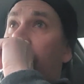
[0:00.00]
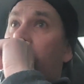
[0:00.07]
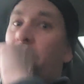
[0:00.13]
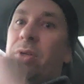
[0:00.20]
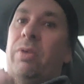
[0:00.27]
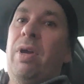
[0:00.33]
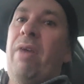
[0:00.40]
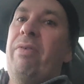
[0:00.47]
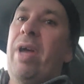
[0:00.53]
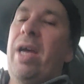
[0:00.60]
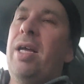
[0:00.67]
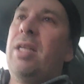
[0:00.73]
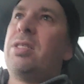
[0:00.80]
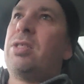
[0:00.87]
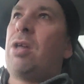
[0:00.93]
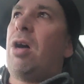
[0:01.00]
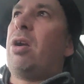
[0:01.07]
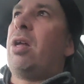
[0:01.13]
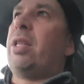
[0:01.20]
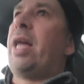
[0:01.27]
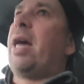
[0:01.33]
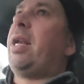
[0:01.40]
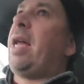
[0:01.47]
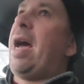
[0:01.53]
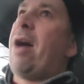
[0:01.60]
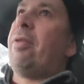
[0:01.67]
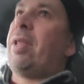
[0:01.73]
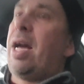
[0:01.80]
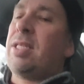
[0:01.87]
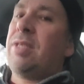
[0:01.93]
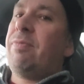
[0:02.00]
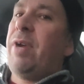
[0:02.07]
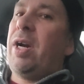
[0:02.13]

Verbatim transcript: So I do have a head start on that. Now that's a